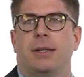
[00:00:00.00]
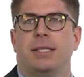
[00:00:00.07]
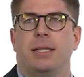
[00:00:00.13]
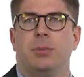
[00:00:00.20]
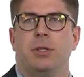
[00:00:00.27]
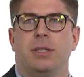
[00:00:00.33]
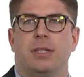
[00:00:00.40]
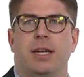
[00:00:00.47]

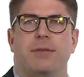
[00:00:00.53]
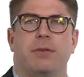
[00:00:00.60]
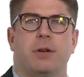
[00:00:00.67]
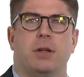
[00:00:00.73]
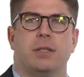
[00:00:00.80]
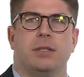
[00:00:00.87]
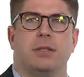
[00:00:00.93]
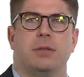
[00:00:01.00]
Typically that
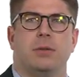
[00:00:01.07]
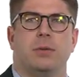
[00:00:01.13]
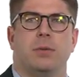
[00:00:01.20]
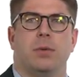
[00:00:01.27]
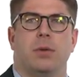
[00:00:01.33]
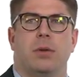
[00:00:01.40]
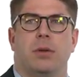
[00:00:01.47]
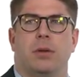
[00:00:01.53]
falls
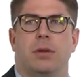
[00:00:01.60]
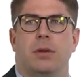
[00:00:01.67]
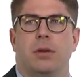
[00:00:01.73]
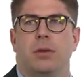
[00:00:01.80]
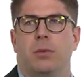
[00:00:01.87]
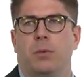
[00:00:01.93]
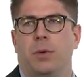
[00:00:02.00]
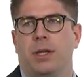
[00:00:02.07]
into
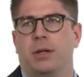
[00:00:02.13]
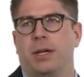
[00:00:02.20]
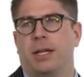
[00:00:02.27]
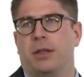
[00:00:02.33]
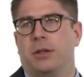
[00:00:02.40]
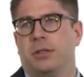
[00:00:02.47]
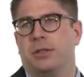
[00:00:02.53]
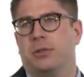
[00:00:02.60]
whether
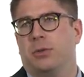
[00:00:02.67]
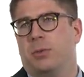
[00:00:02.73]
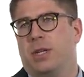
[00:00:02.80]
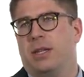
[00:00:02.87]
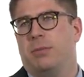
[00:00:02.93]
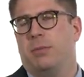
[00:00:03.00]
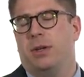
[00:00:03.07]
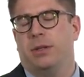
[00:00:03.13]

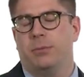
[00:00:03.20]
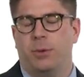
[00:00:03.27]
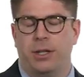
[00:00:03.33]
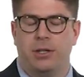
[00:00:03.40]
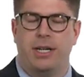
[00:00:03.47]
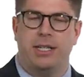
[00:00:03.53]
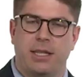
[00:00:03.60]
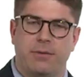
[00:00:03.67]
or